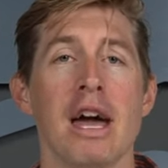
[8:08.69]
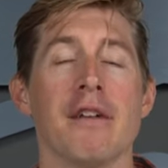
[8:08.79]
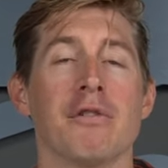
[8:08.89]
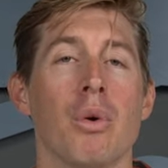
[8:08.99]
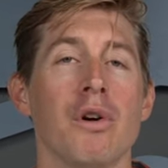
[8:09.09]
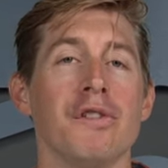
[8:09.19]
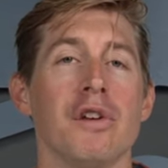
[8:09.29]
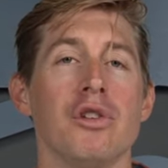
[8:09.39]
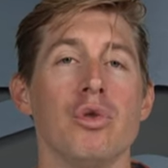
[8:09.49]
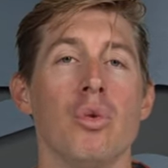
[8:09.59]
and of course
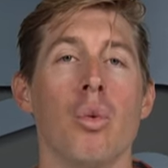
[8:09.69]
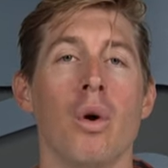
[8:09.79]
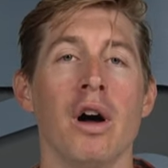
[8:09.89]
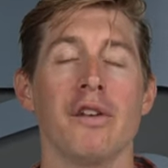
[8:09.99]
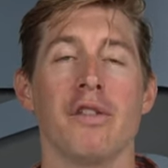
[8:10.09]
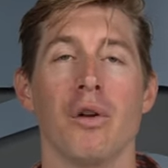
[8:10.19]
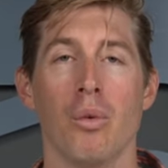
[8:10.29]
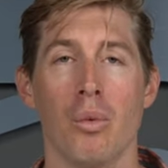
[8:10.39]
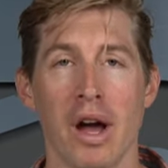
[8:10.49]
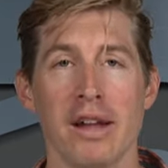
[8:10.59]
you want the
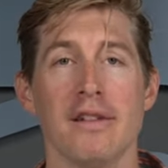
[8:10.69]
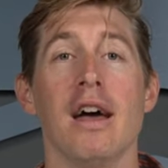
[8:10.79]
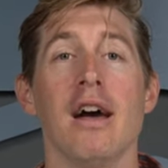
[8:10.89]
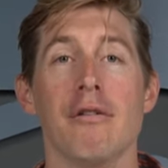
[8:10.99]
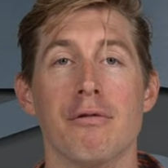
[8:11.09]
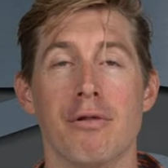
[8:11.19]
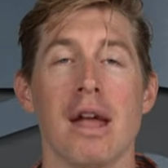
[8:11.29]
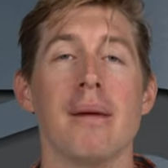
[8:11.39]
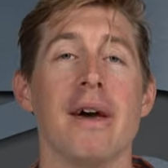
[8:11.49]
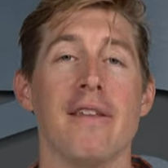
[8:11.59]
right
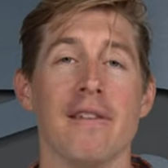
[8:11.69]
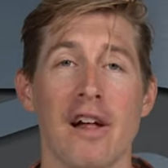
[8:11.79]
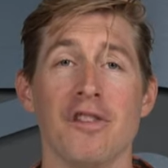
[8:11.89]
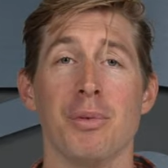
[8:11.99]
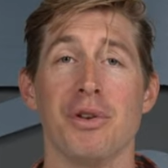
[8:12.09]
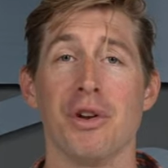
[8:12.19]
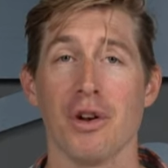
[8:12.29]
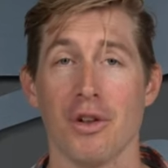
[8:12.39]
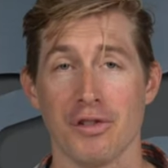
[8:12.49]
frame and lens material.